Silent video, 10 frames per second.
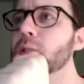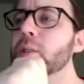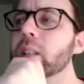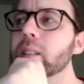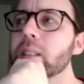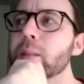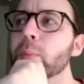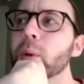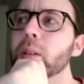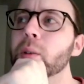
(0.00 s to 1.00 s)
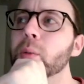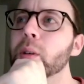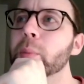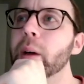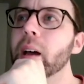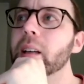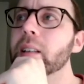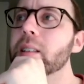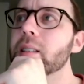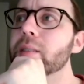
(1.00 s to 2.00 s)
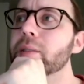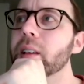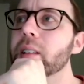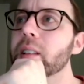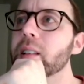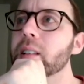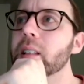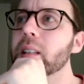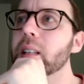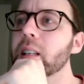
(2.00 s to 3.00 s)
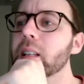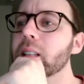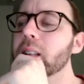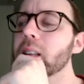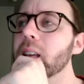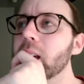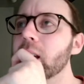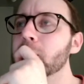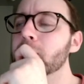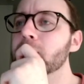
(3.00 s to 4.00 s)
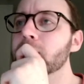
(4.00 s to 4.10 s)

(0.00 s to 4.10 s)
could at least bring the rook back and it's defended and then get it into the game